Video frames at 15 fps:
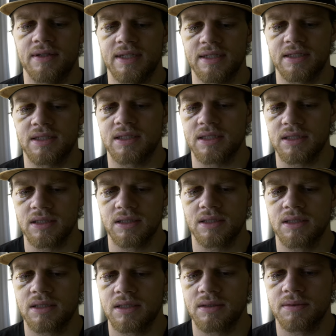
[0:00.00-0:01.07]

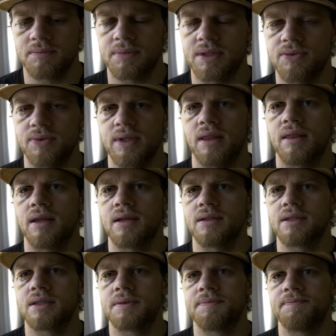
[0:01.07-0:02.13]
distance between
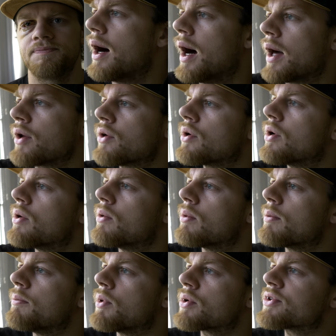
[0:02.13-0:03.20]
things. I don't know
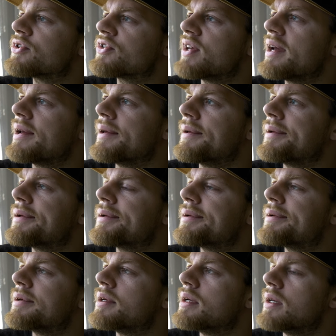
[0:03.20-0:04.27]
what more to say.
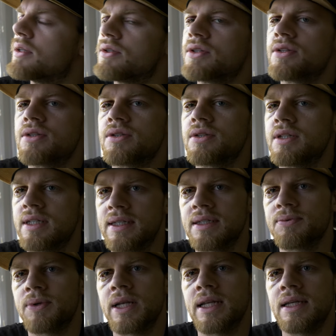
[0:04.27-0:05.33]
It is
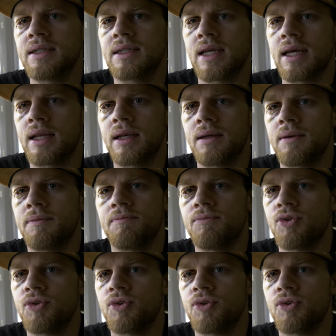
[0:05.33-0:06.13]
what it is, and I